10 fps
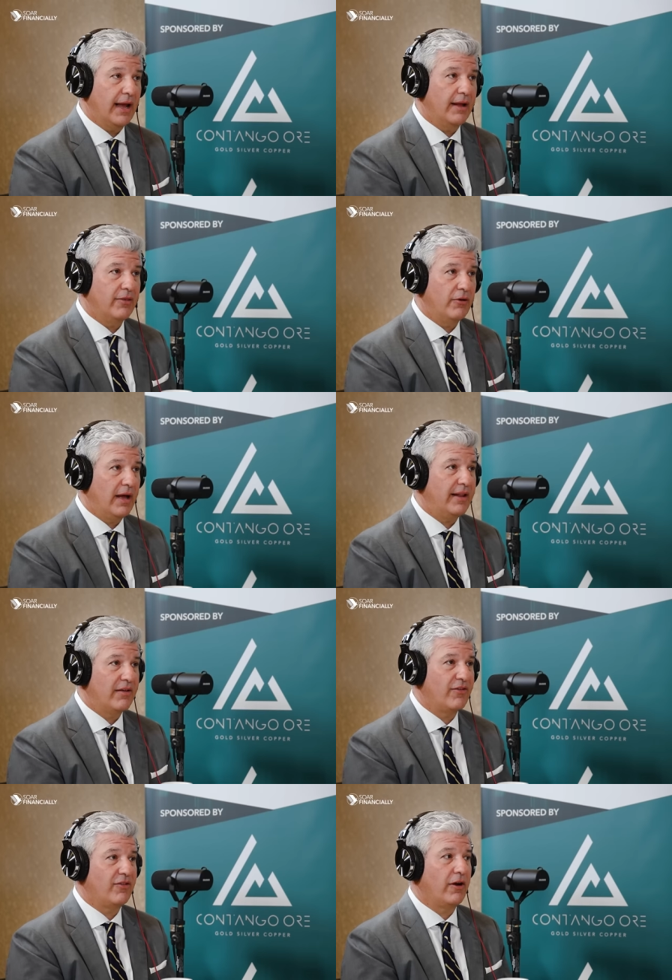at. They're not
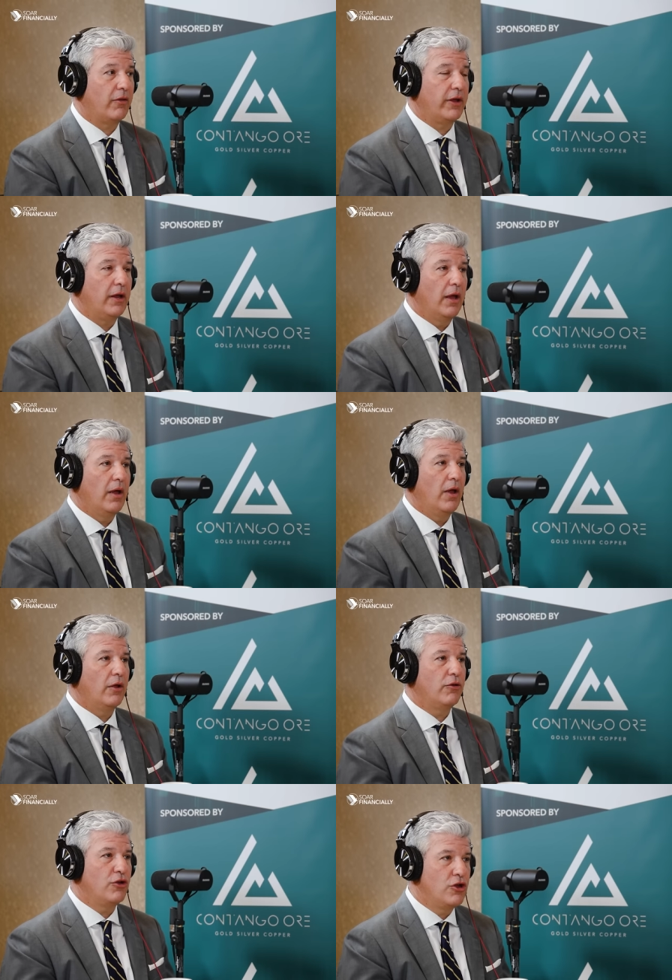necessarily
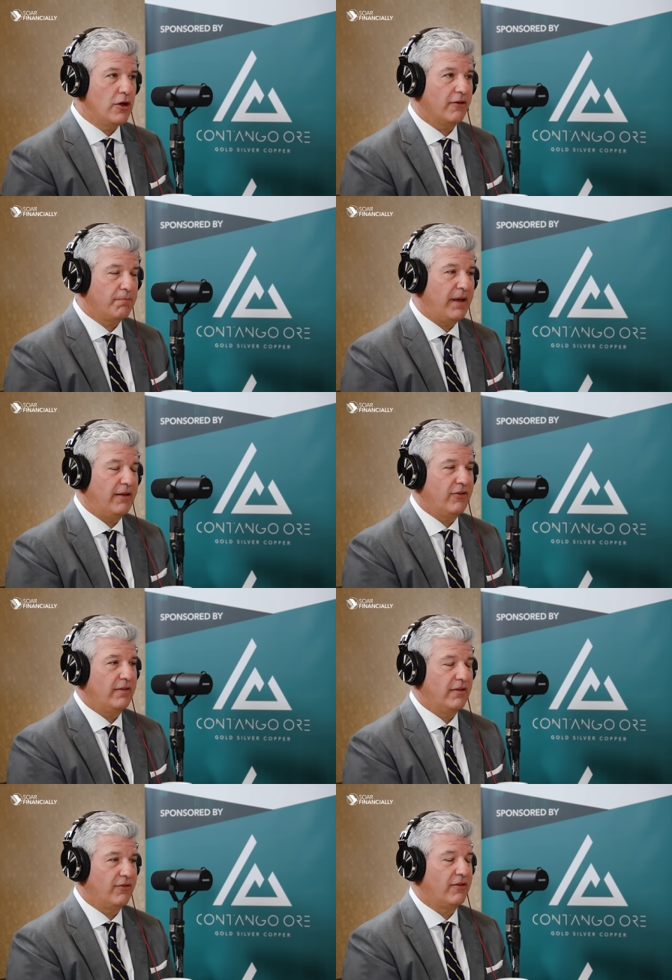just
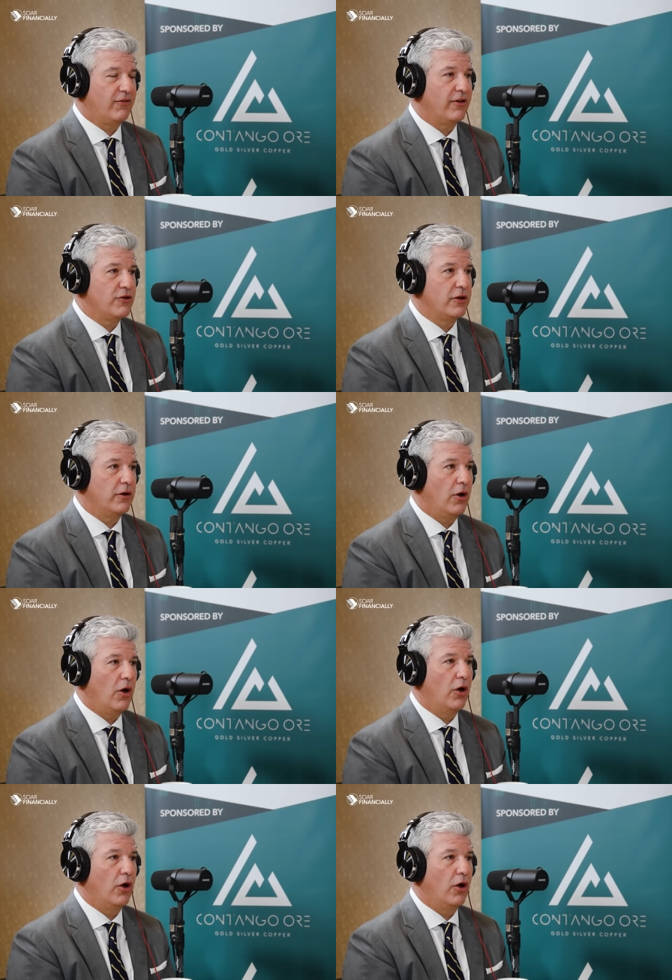basing this decision